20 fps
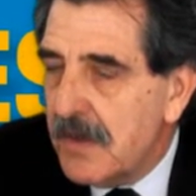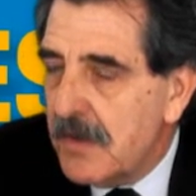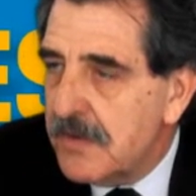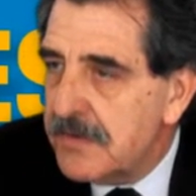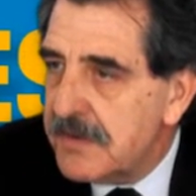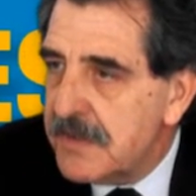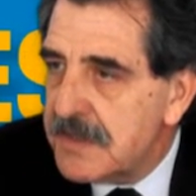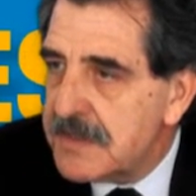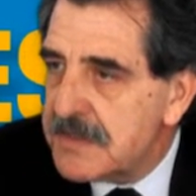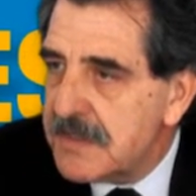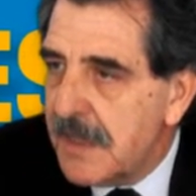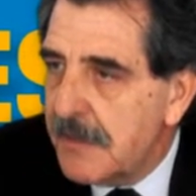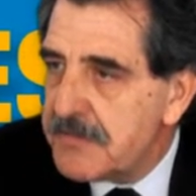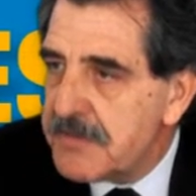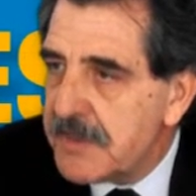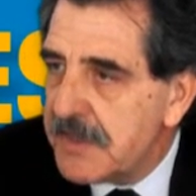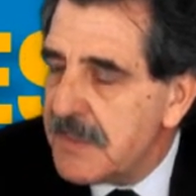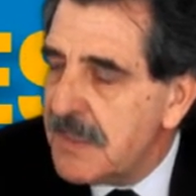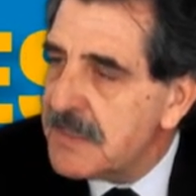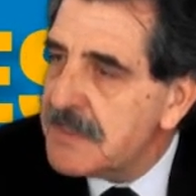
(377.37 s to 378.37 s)
on this
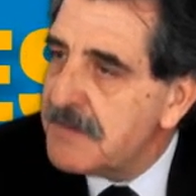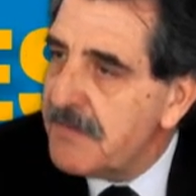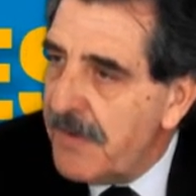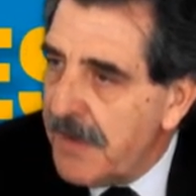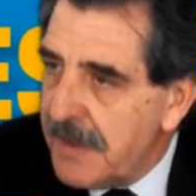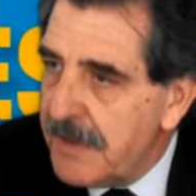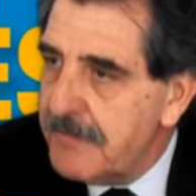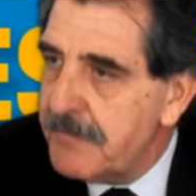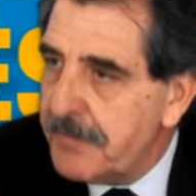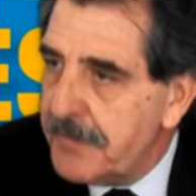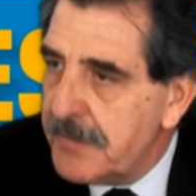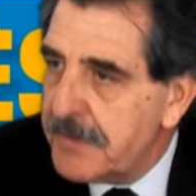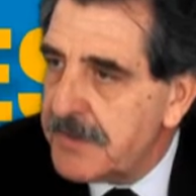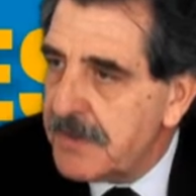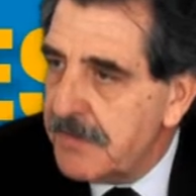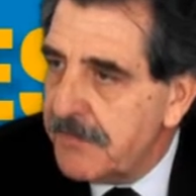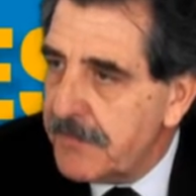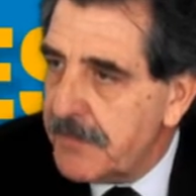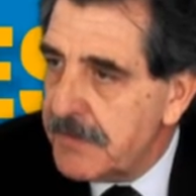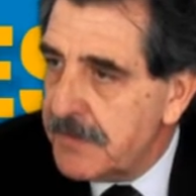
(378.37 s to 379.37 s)
subject that's very
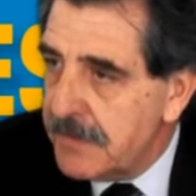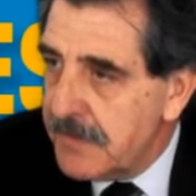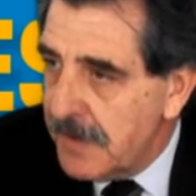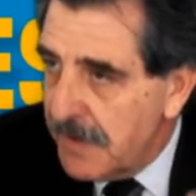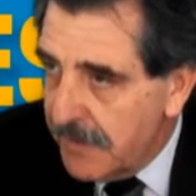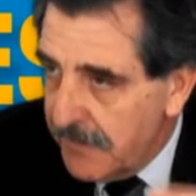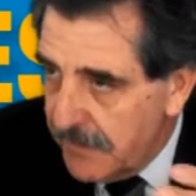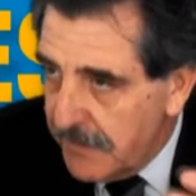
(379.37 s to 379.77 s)
important